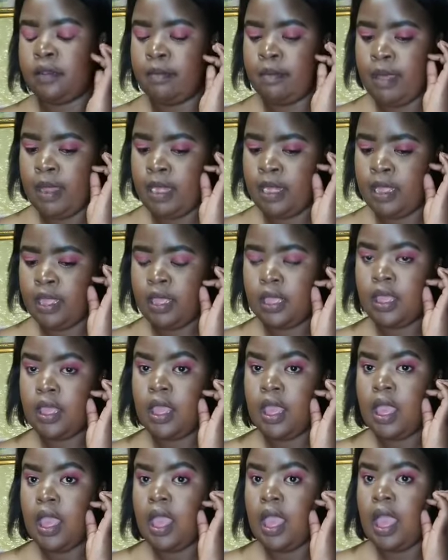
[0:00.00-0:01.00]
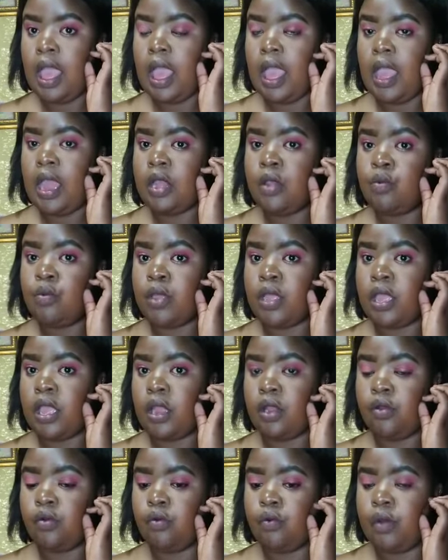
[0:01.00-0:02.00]
money and we
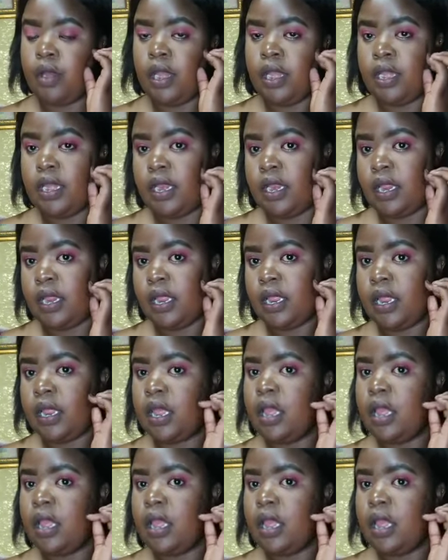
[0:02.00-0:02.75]
get ready.